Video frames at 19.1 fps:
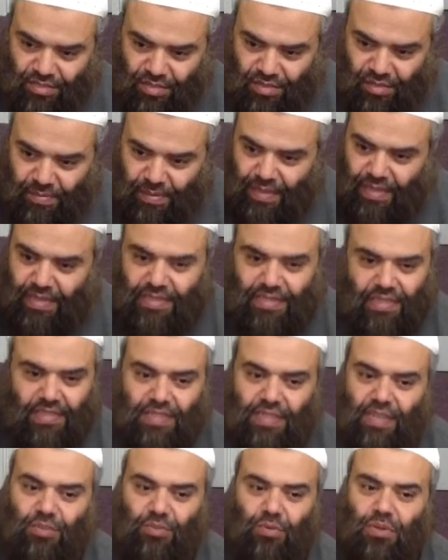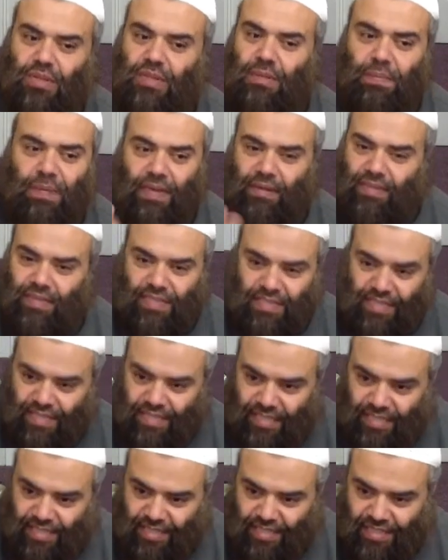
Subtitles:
to the parents, is not what the parents think.